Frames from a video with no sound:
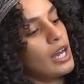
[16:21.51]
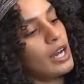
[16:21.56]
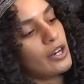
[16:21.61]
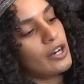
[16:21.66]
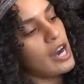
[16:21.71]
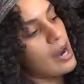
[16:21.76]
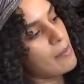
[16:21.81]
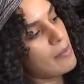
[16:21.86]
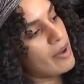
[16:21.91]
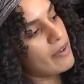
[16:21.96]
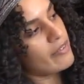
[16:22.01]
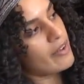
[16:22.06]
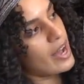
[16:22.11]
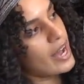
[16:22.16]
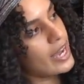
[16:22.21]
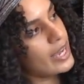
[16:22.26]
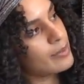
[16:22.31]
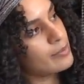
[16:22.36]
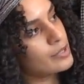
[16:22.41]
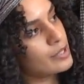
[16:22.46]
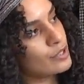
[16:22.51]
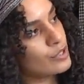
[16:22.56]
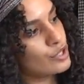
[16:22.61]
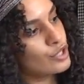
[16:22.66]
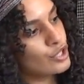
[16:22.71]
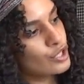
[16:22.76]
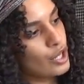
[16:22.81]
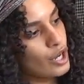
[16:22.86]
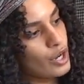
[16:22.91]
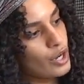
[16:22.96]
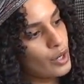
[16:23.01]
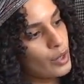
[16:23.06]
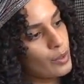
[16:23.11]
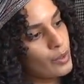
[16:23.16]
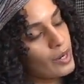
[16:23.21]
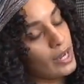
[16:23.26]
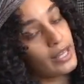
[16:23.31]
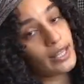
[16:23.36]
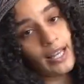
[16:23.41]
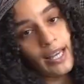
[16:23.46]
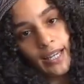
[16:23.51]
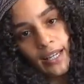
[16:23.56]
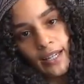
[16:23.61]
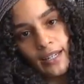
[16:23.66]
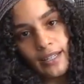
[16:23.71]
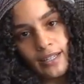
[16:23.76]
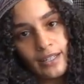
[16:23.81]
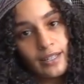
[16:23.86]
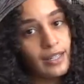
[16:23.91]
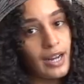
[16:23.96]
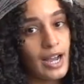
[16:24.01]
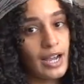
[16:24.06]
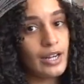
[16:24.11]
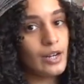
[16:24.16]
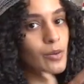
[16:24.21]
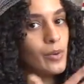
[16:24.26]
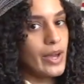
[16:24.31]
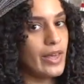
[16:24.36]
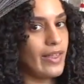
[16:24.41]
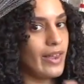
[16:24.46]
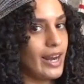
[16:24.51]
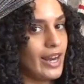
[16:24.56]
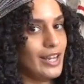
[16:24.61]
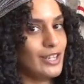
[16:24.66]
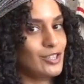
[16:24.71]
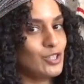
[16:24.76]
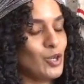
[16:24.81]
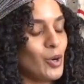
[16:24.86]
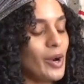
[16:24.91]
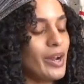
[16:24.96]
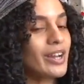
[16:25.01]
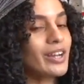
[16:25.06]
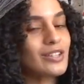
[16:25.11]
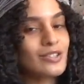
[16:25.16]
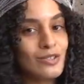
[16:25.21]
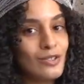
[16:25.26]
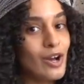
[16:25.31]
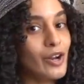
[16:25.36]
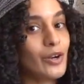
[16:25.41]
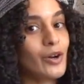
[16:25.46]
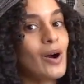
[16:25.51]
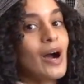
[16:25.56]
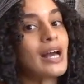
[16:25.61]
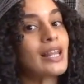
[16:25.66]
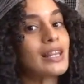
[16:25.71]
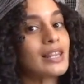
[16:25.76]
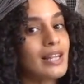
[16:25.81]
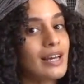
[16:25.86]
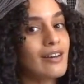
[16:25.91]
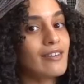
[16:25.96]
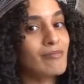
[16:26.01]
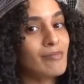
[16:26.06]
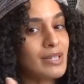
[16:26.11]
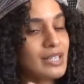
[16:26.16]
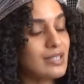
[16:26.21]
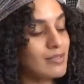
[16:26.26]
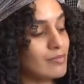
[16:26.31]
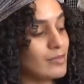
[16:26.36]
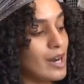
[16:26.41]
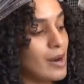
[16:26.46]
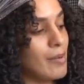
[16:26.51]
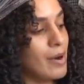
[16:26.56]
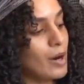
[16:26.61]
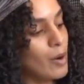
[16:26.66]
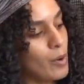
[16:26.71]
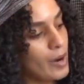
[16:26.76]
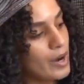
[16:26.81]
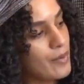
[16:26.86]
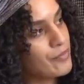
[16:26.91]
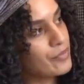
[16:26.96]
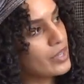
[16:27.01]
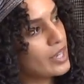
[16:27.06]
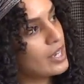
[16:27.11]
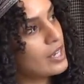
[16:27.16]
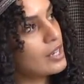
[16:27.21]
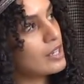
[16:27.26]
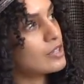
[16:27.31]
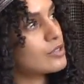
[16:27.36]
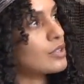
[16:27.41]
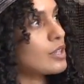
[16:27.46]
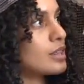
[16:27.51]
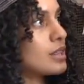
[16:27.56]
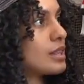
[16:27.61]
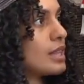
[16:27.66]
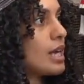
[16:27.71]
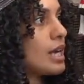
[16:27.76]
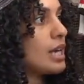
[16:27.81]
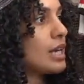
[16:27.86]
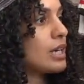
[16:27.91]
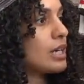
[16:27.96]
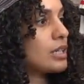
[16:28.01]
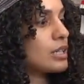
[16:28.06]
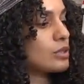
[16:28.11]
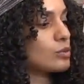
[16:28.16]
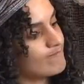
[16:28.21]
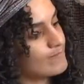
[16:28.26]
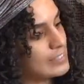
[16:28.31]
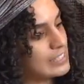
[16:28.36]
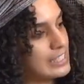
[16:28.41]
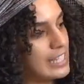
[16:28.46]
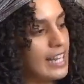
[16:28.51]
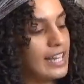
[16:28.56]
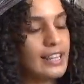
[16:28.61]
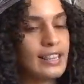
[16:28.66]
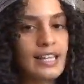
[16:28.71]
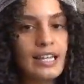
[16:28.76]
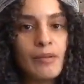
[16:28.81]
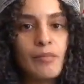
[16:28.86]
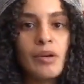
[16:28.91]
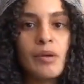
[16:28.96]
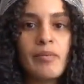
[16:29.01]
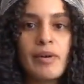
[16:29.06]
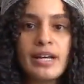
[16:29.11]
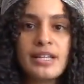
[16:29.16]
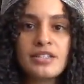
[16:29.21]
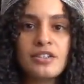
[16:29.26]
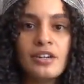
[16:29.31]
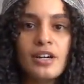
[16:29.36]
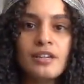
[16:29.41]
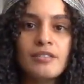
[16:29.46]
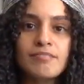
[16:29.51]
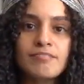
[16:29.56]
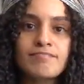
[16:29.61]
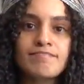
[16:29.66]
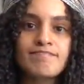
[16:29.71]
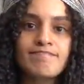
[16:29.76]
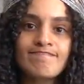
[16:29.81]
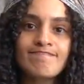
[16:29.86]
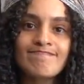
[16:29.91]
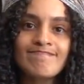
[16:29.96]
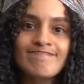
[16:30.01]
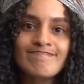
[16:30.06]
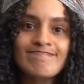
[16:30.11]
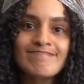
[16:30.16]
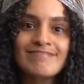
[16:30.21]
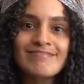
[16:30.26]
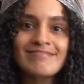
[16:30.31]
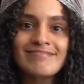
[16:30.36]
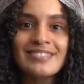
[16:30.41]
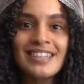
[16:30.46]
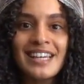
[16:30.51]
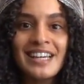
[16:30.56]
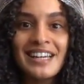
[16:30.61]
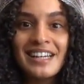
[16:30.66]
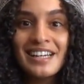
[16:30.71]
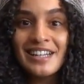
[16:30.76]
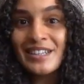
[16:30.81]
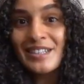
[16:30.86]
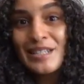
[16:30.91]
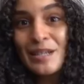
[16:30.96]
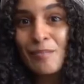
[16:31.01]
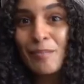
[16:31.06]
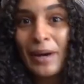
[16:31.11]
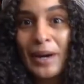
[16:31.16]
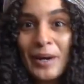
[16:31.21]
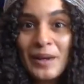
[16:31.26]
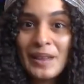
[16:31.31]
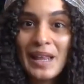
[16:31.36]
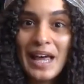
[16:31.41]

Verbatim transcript: grandma vibes. So, and like not in a way that I enjoy, because y'all know I love me some grandma core. So I think, yeah, I think I'm gonna pass her on to Better